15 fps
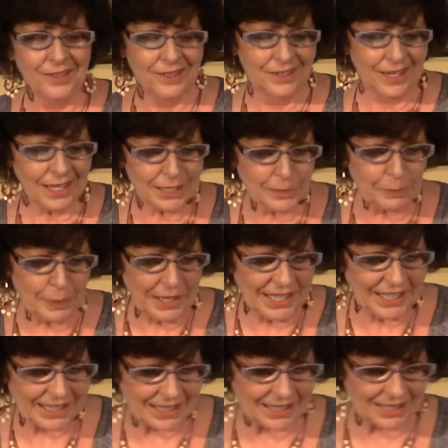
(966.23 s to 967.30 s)
That's
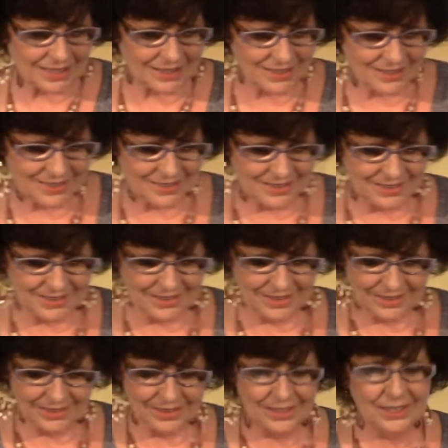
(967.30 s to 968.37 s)
big.
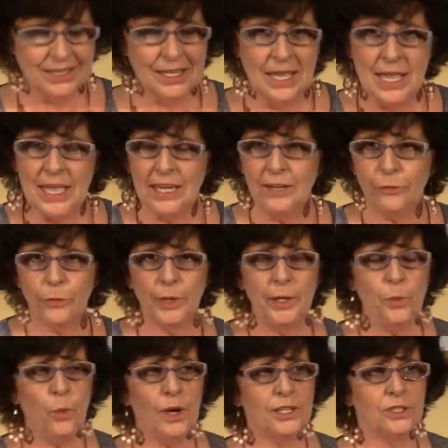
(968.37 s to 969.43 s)
And if we
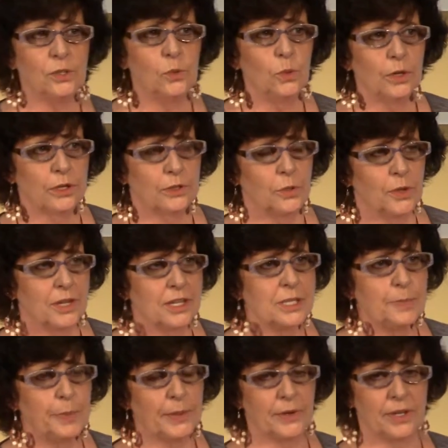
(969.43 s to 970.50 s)
want to work toward
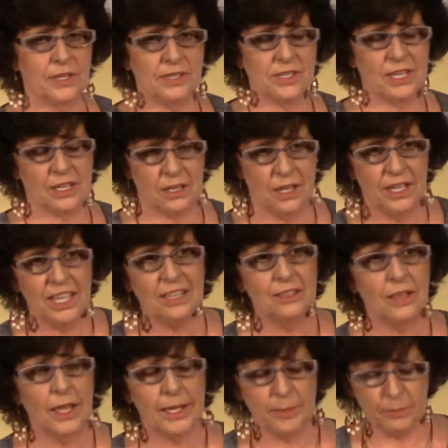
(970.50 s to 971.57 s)
experiencing
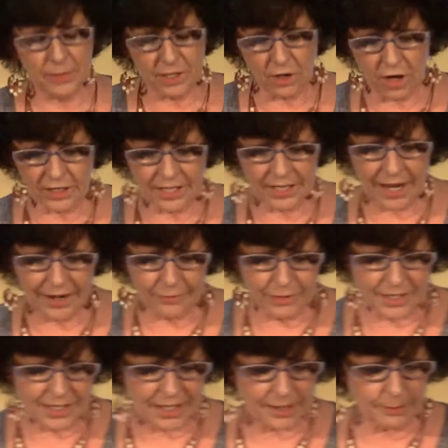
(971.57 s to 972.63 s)
enlightenment on an
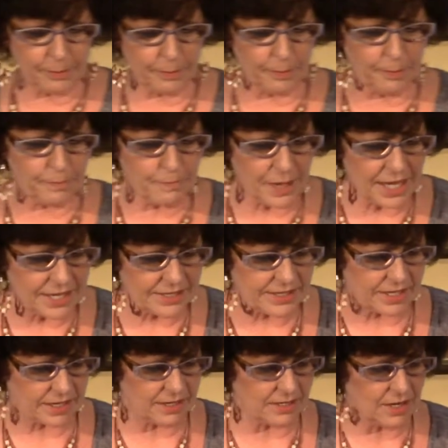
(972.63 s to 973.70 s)
everyday
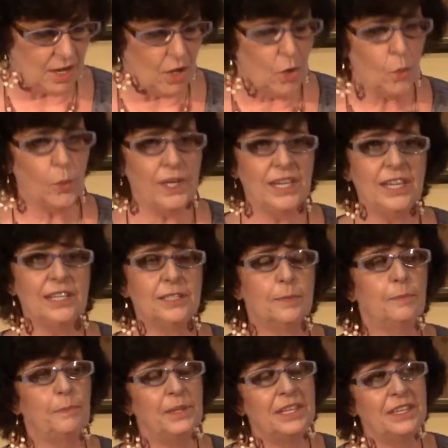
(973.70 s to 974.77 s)
basis, we need to
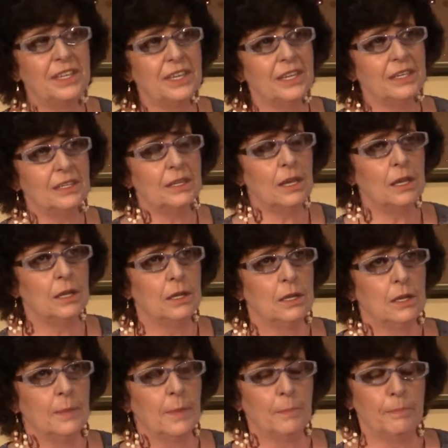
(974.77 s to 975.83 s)
begin
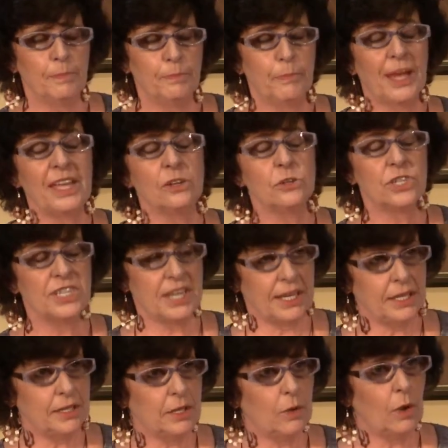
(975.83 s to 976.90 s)
by
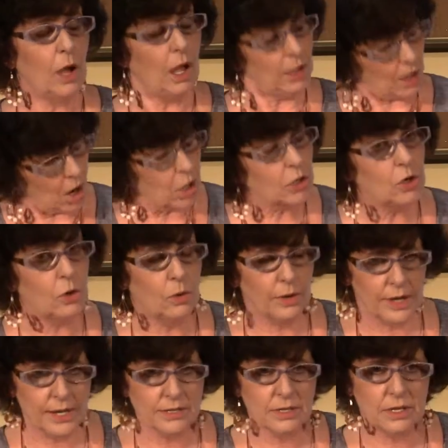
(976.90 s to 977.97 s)
understanding our core
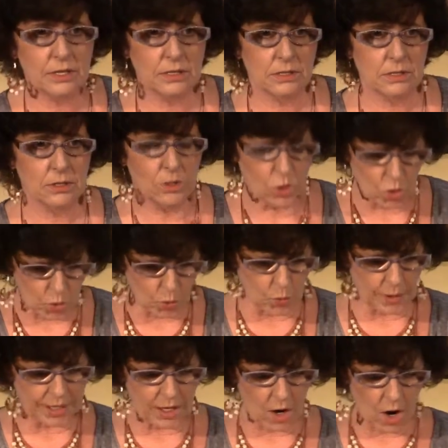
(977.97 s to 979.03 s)
essence, who
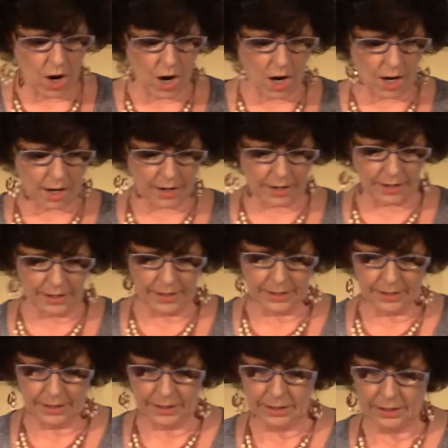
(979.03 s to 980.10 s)
we are,
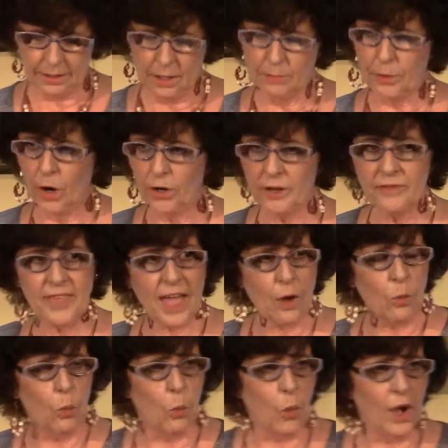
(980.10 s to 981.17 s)
part of
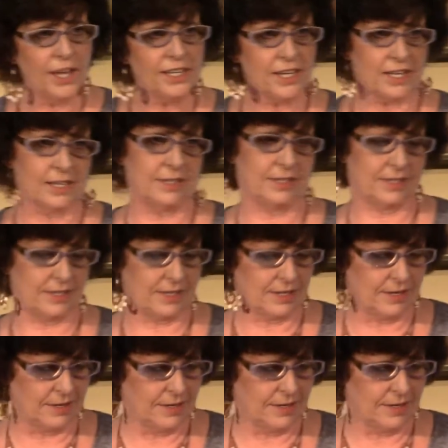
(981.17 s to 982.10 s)
that oneness.